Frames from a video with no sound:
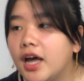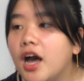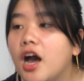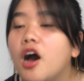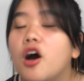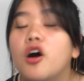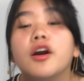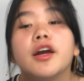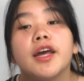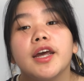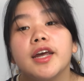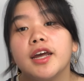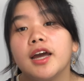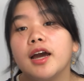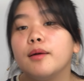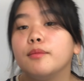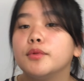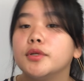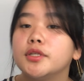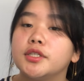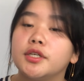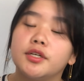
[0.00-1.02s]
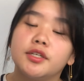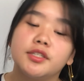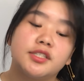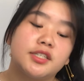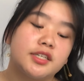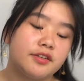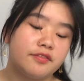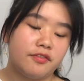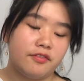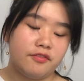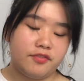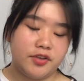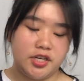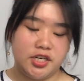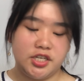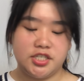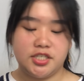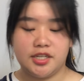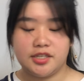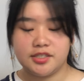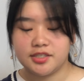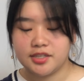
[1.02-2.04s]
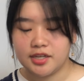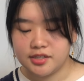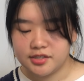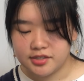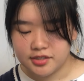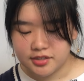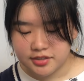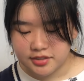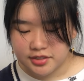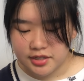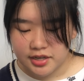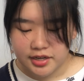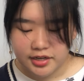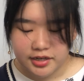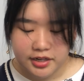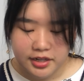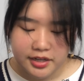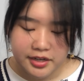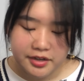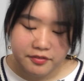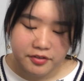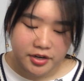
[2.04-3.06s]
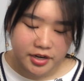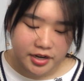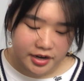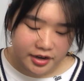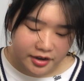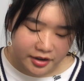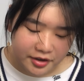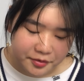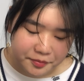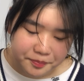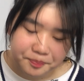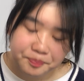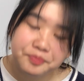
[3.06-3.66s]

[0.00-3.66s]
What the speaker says: okay, I'm not going to even finish that sentence, like, leave it there.